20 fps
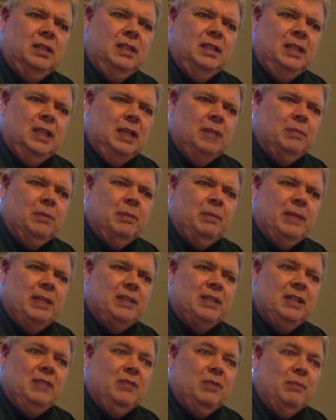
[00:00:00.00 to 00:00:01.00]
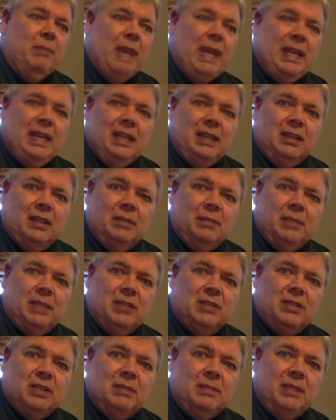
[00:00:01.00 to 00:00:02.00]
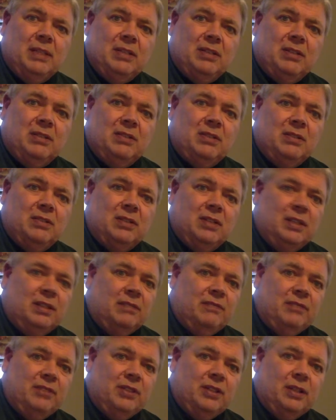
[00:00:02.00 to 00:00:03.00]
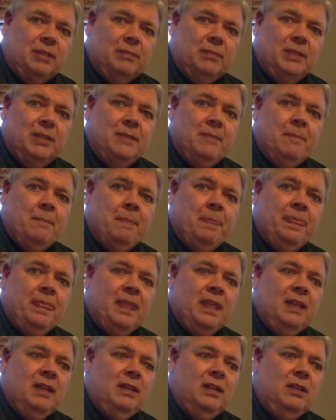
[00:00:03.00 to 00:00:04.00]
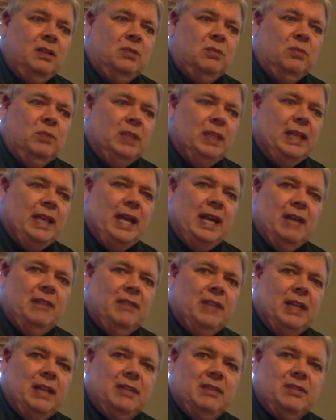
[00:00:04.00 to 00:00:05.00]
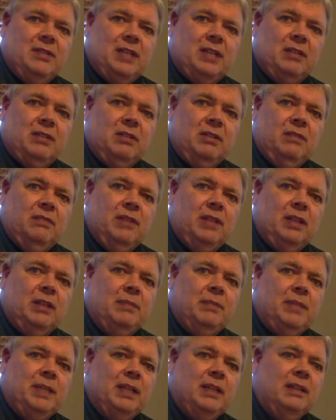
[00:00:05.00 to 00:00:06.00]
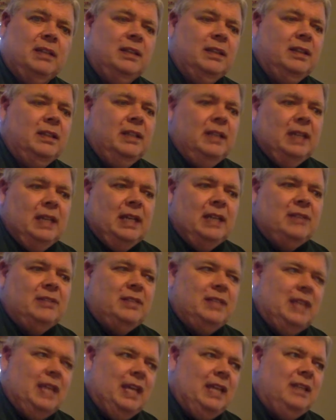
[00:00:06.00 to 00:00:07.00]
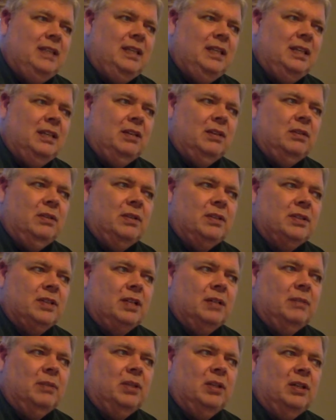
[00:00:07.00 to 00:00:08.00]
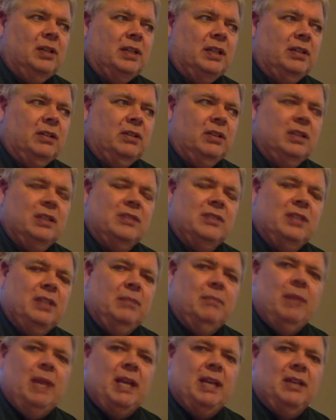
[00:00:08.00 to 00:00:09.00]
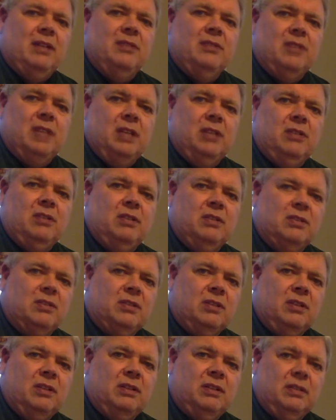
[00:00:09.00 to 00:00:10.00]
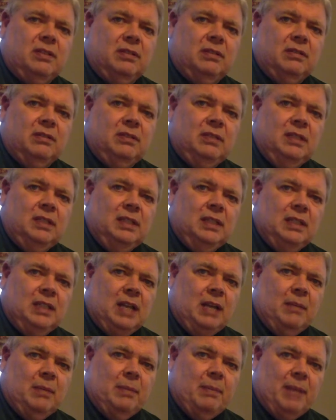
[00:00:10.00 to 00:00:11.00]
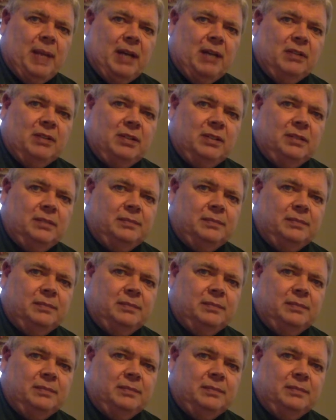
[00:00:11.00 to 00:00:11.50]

implements, even making them in some instances on the farm. You don't really have that sector developed yet. As the 1800s come along, you're going to see mechanization start to come about.